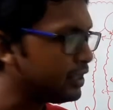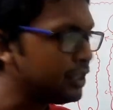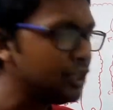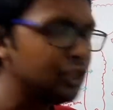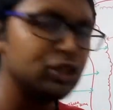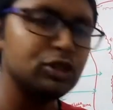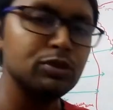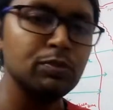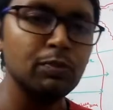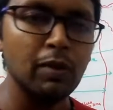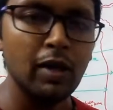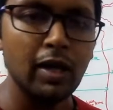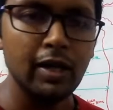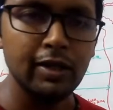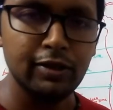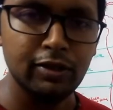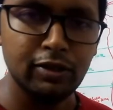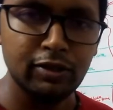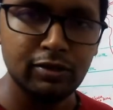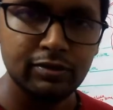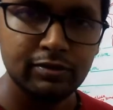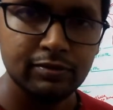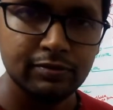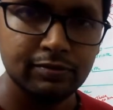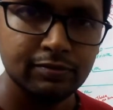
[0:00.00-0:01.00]
each month,
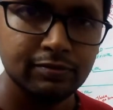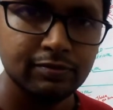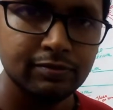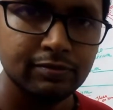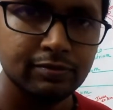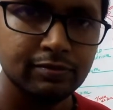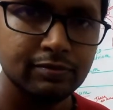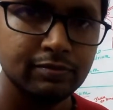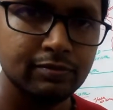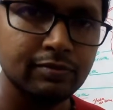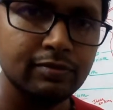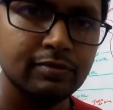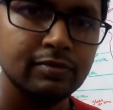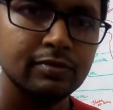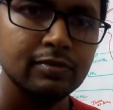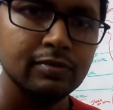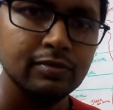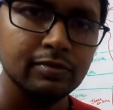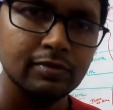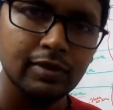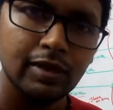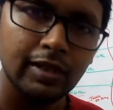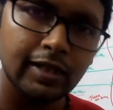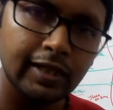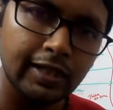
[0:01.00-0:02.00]

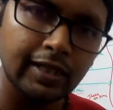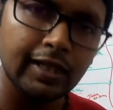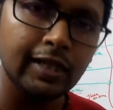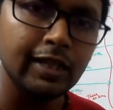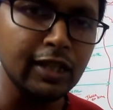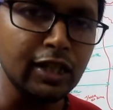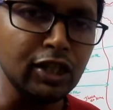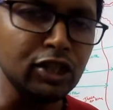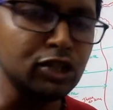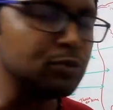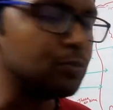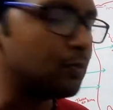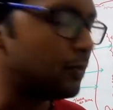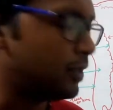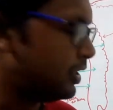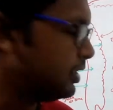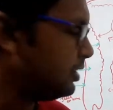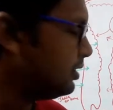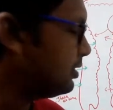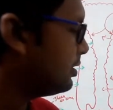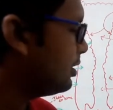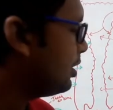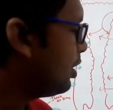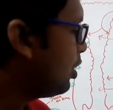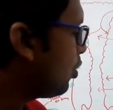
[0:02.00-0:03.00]
in each
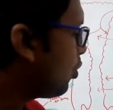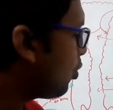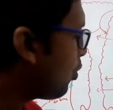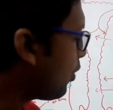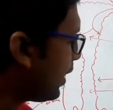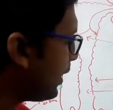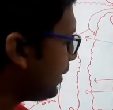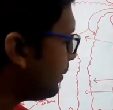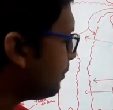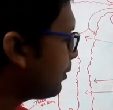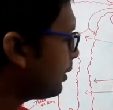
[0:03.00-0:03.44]
month one